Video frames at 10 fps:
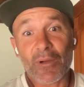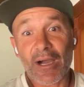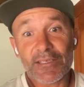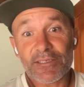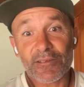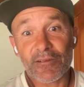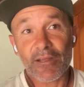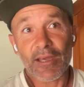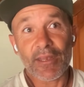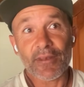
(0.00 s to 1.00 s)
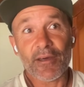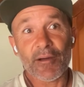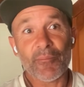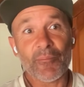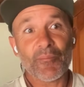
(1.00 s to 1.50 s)
guys still.
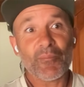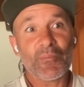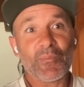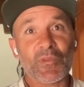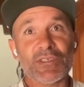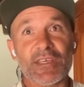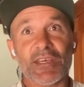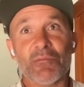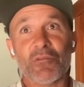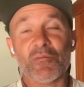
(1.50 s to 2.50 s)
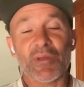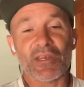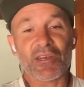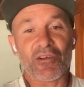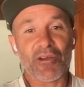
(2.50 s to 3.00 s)
And this year would have
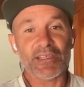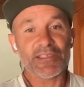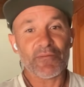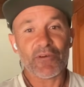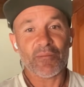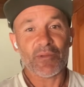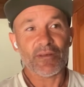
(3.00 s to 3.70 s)
been crazy for him.